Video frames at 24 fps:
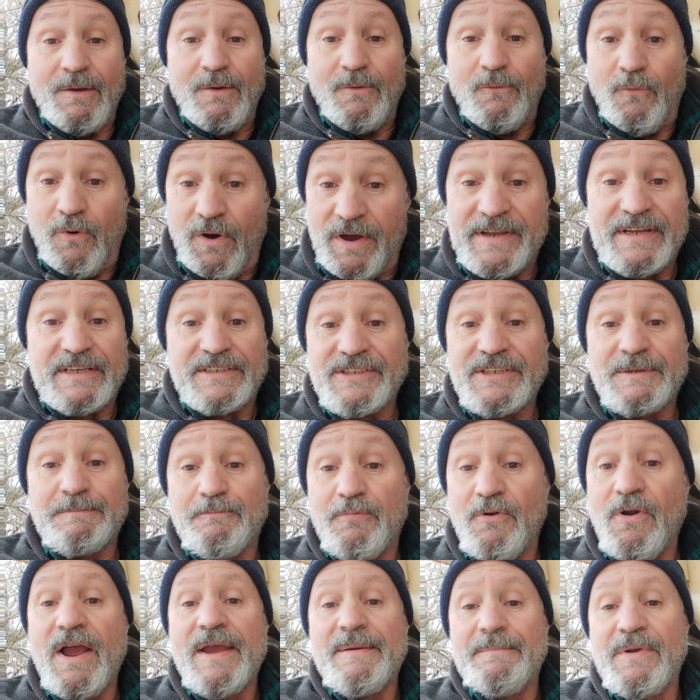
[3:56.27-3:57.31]
what is
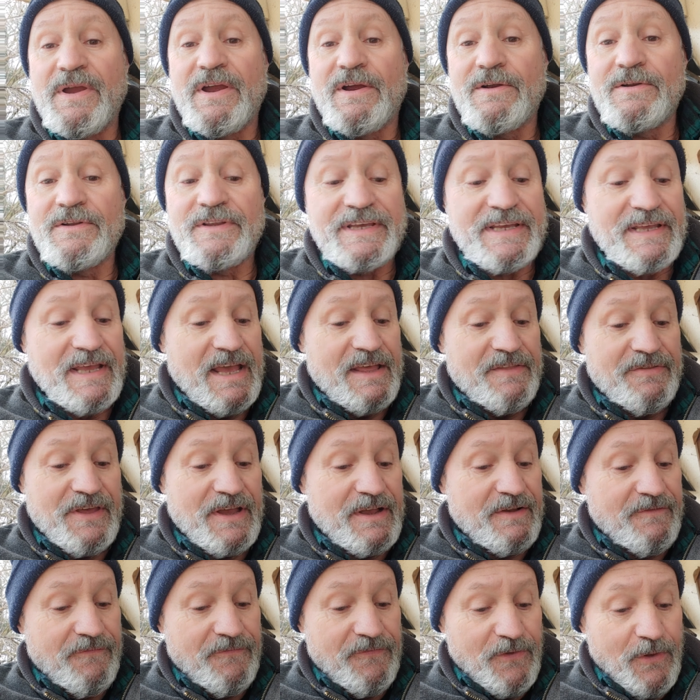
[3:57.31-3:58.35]
it primarily
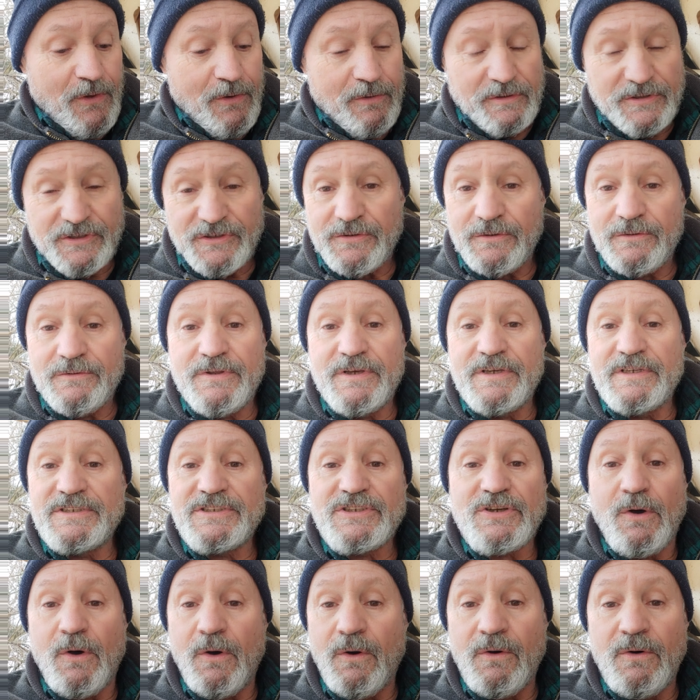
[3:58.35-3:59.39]
that flows through
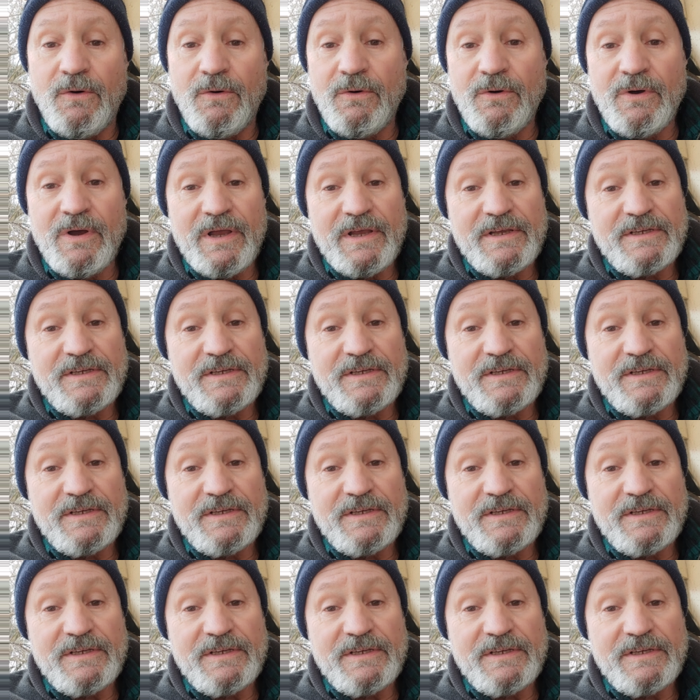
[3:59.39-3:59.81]
this whole